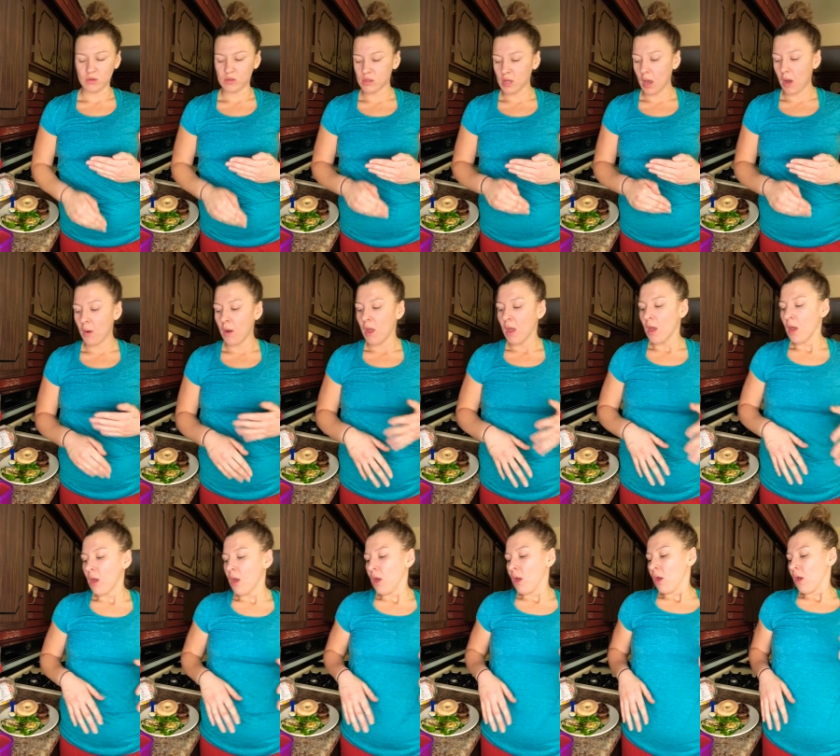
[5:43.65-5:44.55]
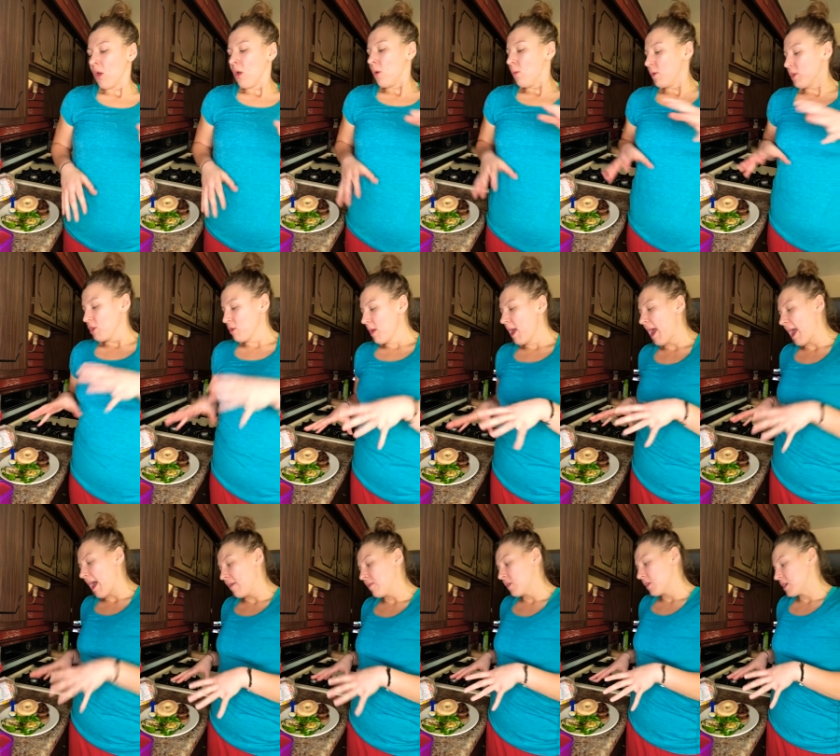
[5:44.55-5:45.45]
So when you
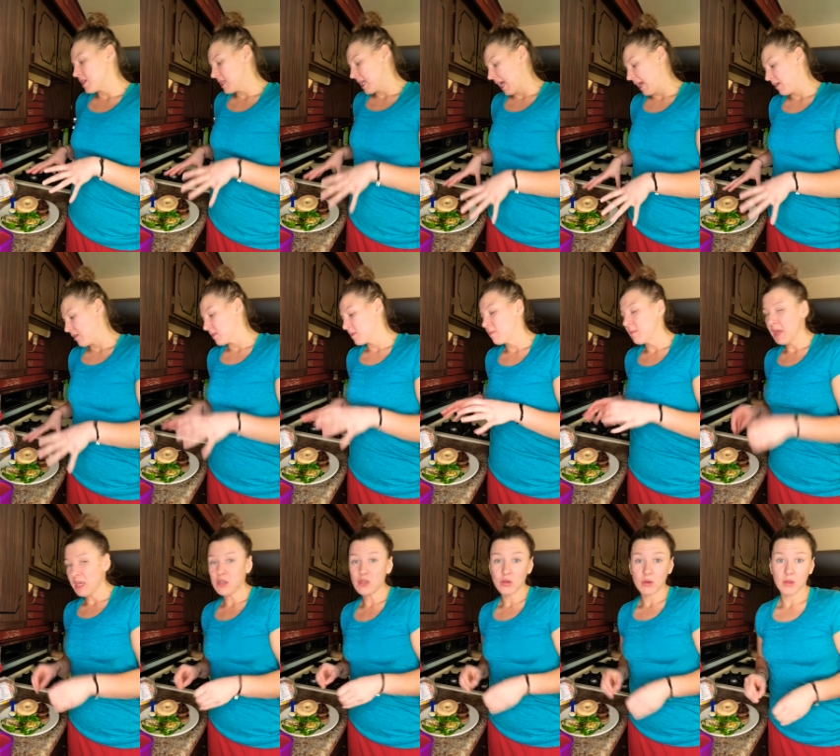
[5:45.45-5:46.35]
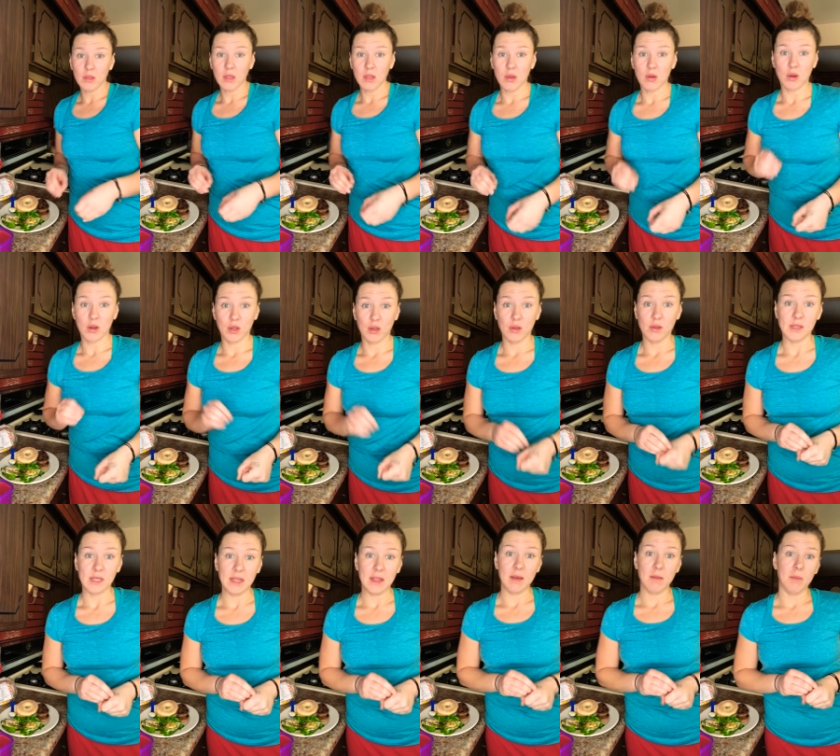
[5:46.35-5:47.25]
have your containers, make sure that you're
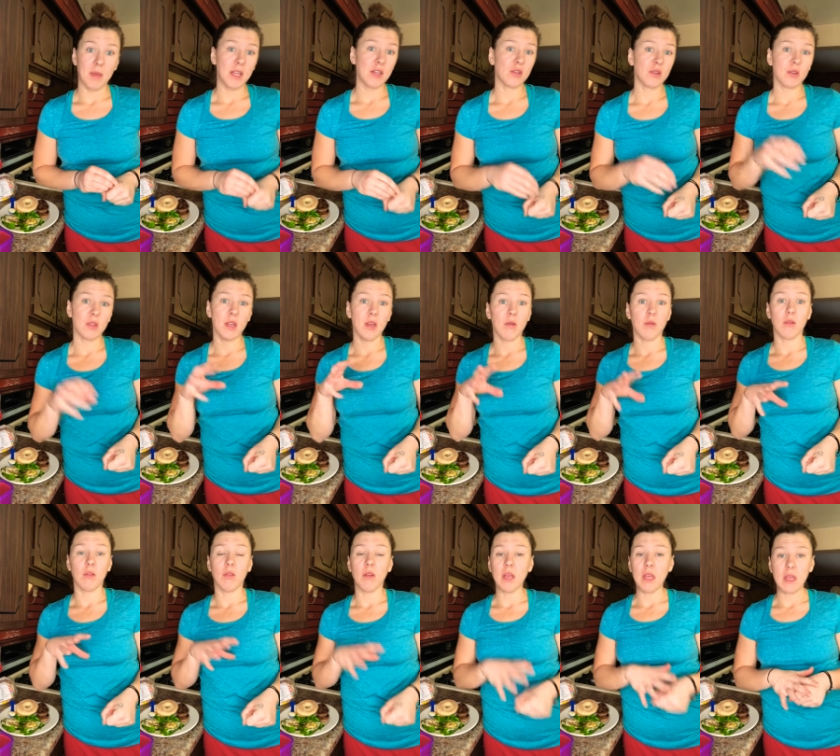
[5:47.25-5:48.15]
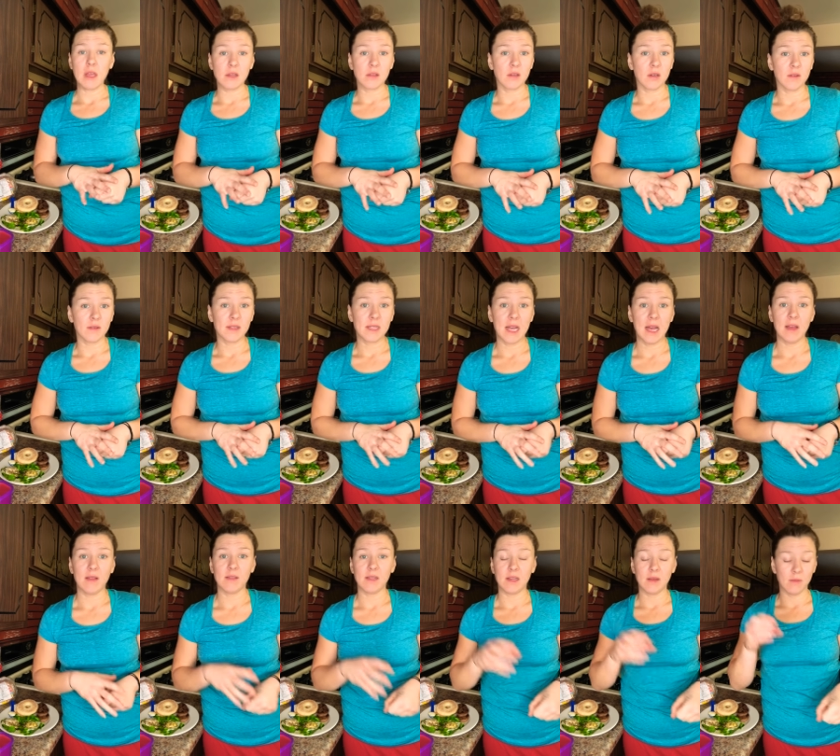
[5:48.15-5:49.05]
using them. Make sure that you are looking at service
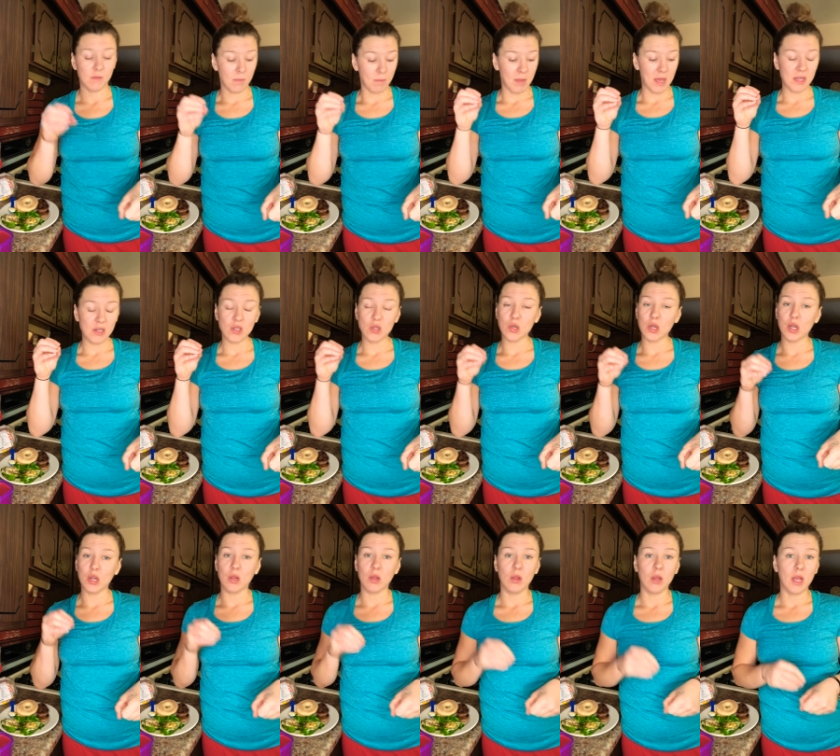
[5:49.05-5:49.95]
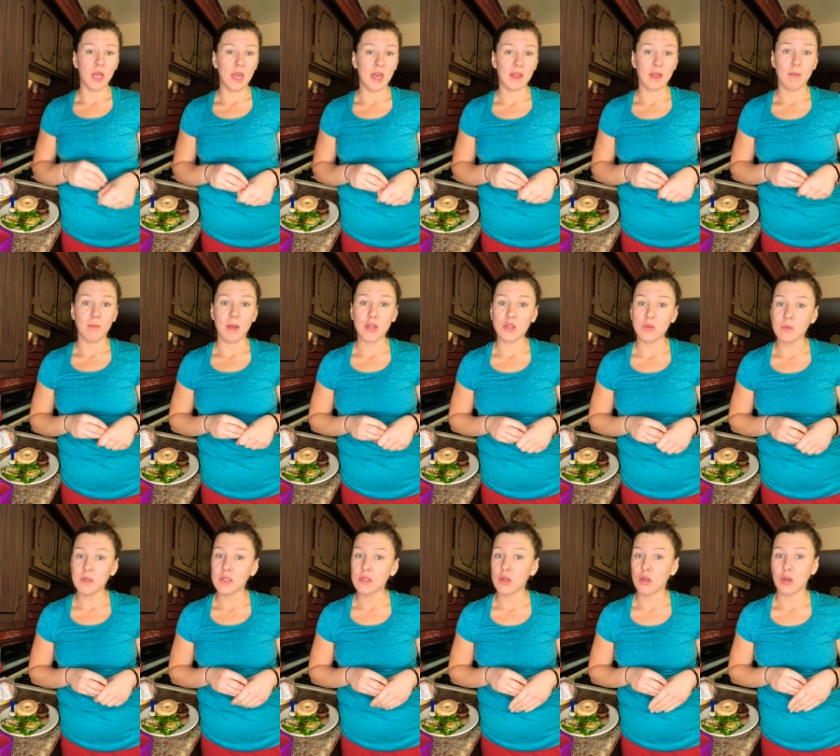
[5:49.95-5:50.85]
sizings. Make sure you're looking at the
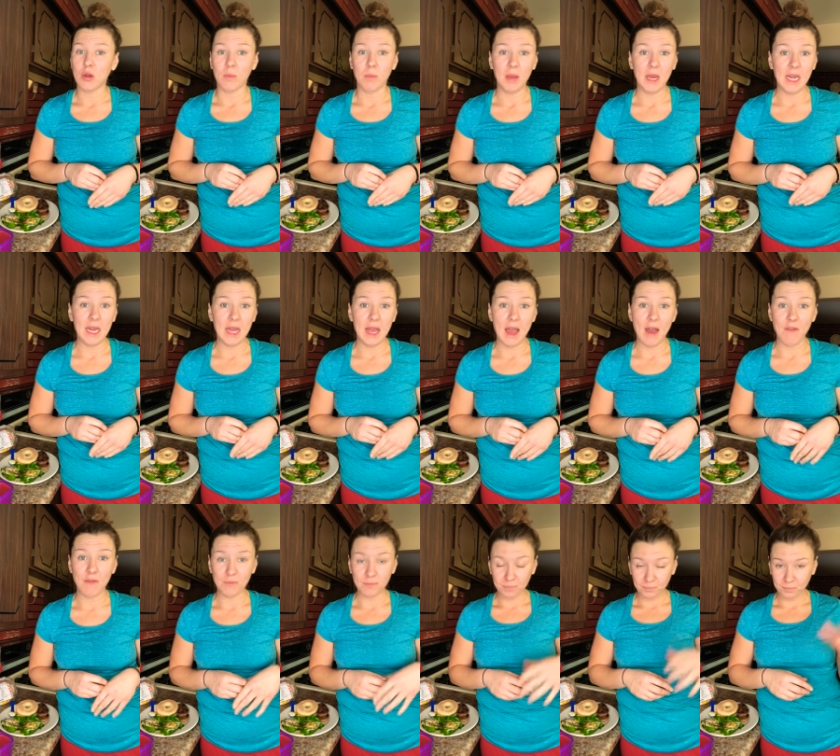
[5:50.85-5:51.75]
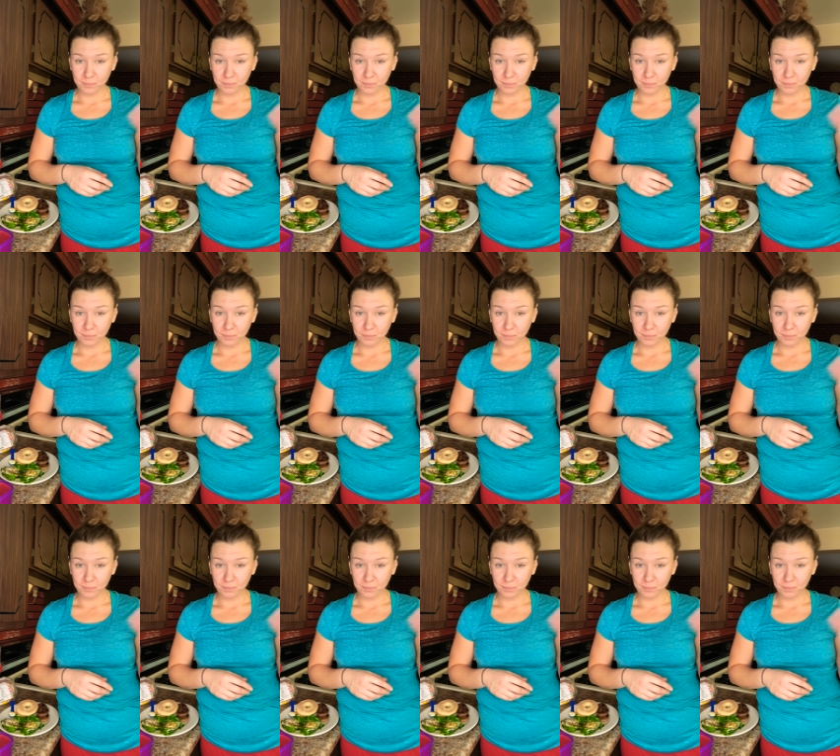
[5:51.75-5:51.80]
measurements on your PDF,